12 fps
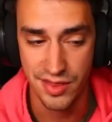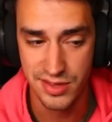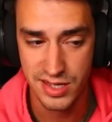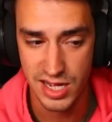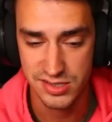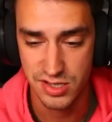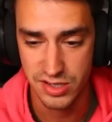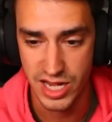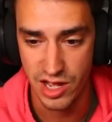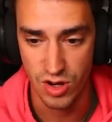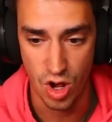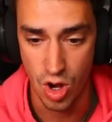I think I took
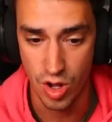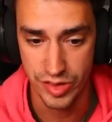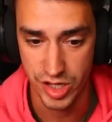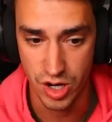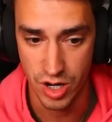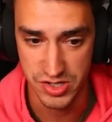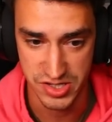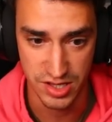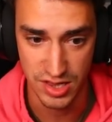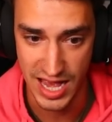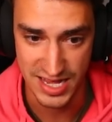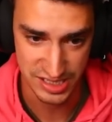out all the guards in
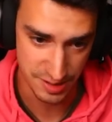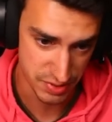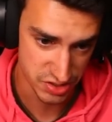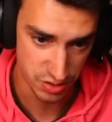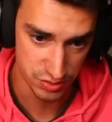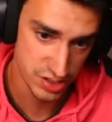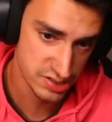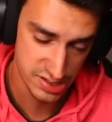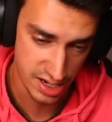the last episode, just